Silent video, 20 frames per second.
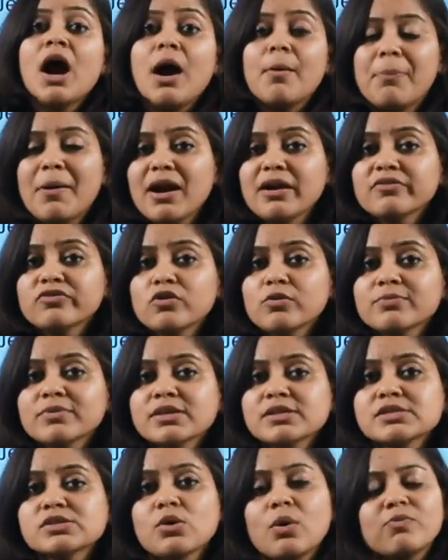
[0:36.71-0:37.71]
Apart from
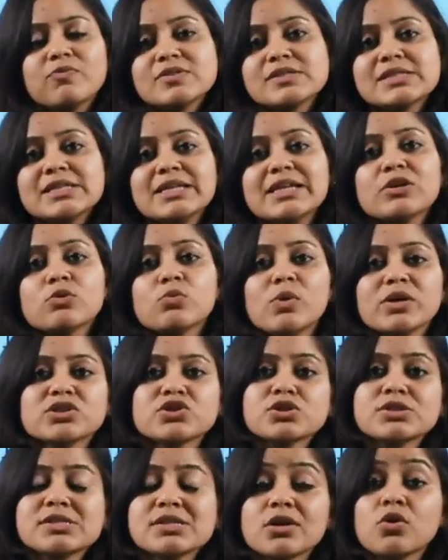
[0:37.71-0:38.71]
this, obviously
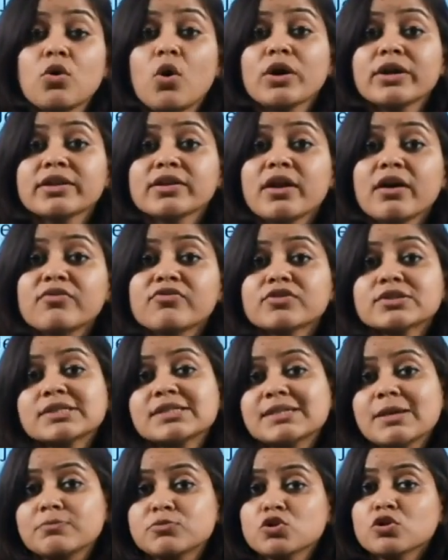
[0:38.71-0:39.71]
questions are not enough.
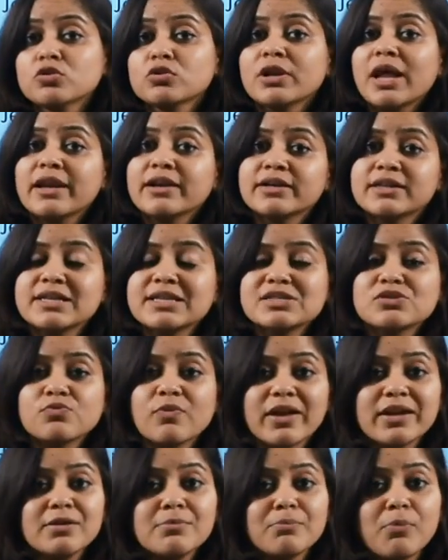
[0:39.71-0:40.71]
Conceptual clarity is
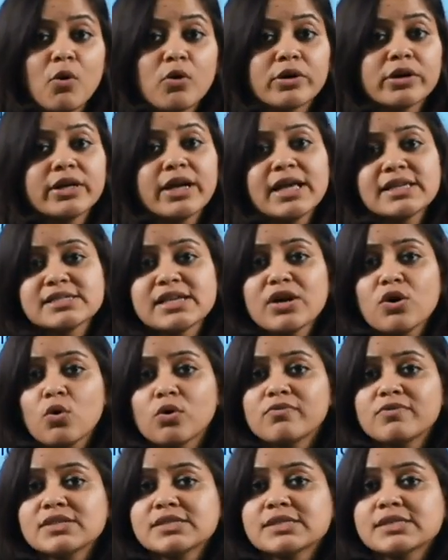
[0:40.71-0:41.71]
very important, as I
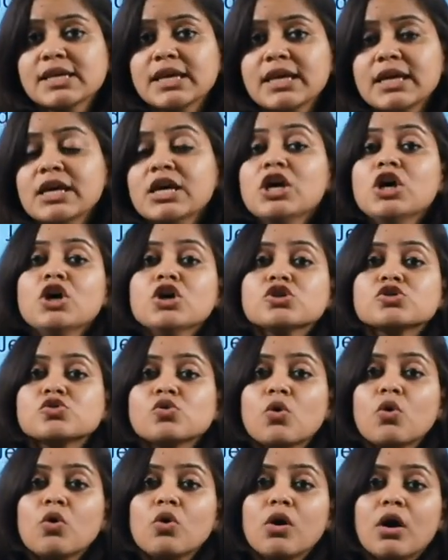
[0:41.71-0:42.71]
always say.
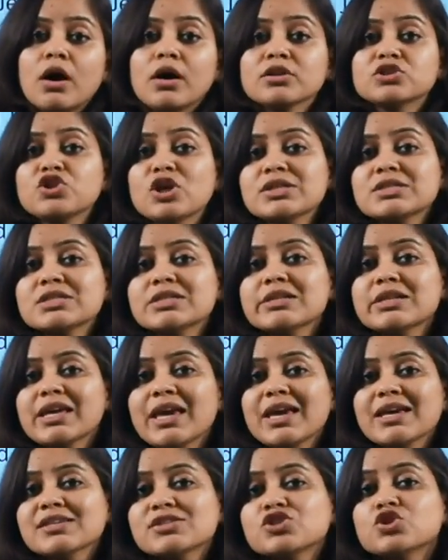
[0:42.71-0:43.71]
So just in
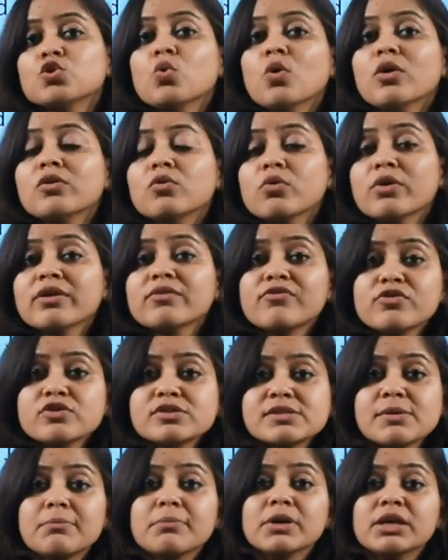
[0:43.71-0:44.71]
case you are looking
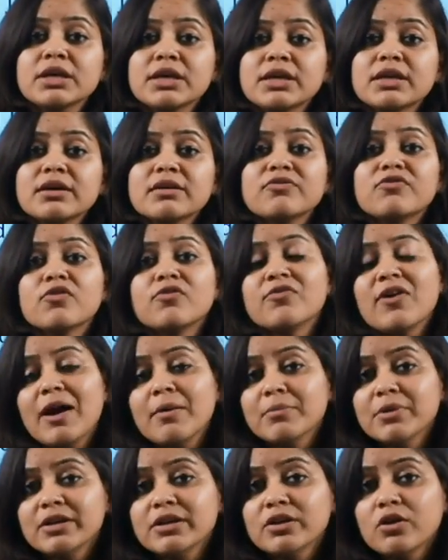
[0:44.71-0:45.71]
for some material for
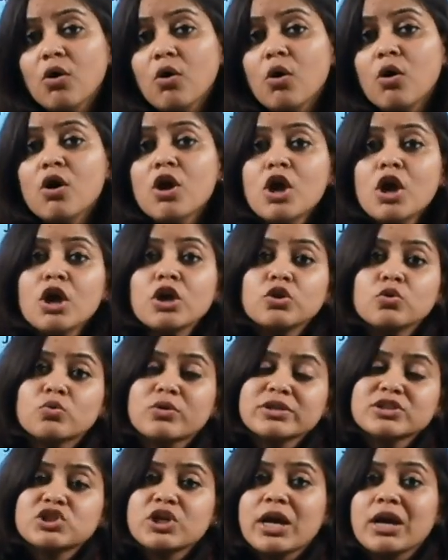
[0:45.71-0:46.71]
family law, you
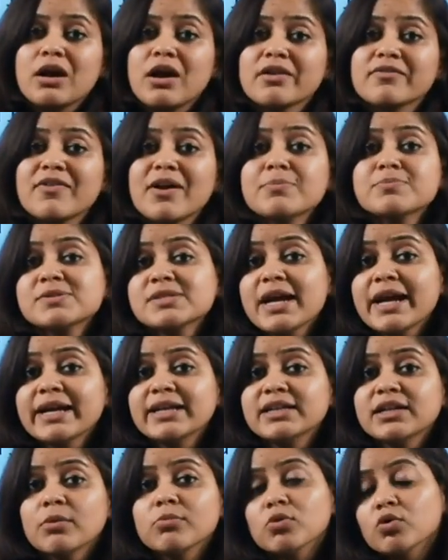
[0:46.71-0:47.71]
can check our
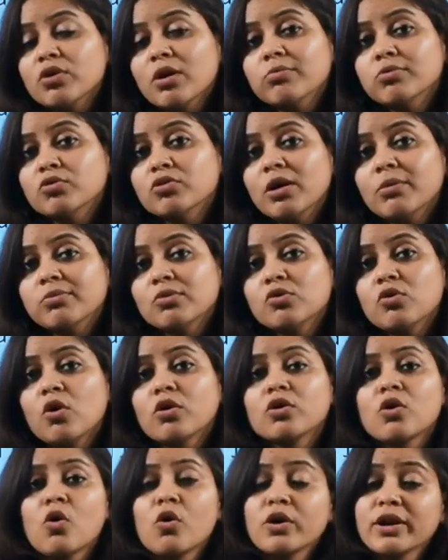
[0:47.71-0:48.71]
website
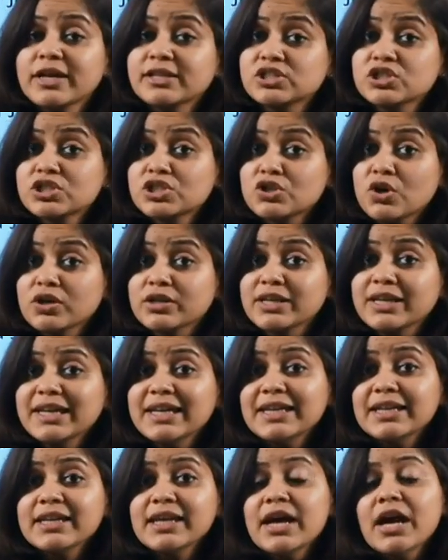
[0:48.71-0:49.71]

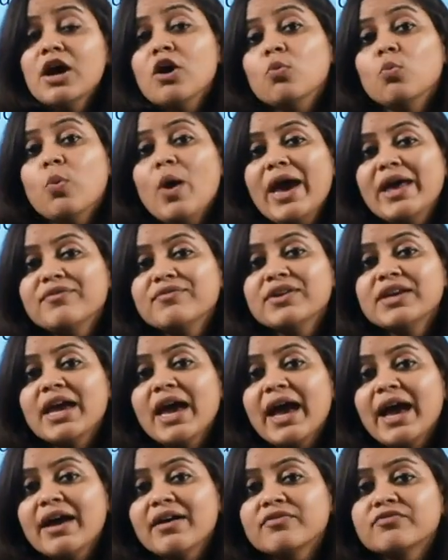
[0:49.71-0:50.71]
www.lawdigest.in, where we
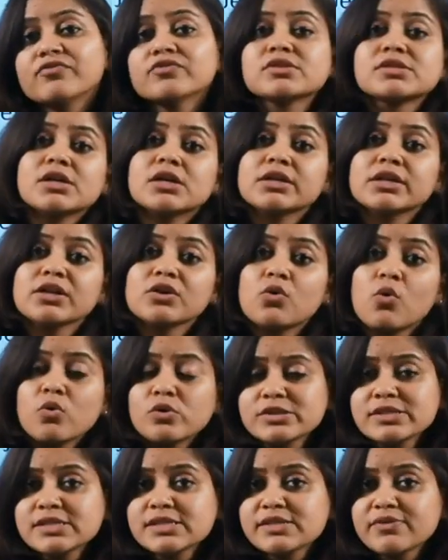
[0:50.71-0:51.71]
have certain
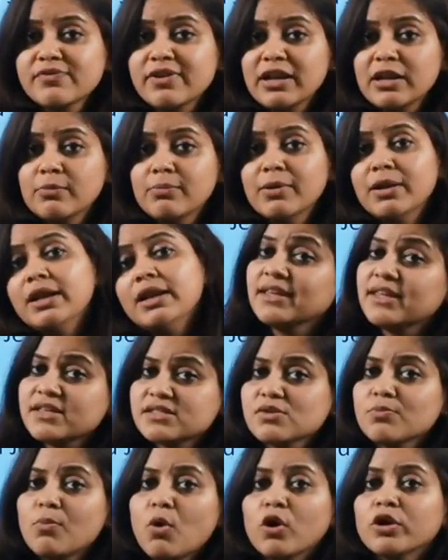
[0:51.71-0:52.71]
courses available, and
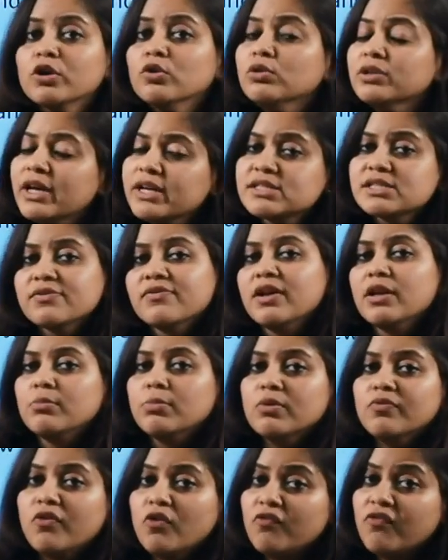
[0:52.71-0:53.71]
there's a module that's
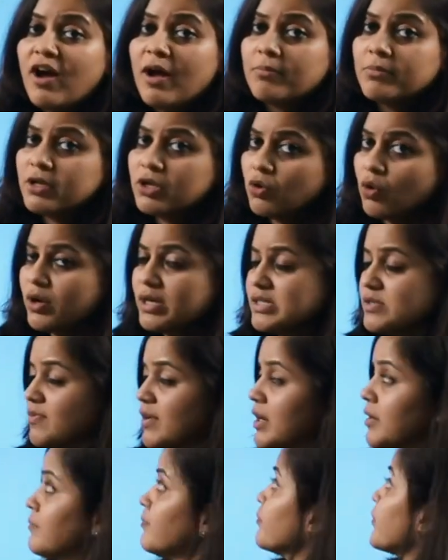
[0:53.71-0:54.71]
available for family law as well.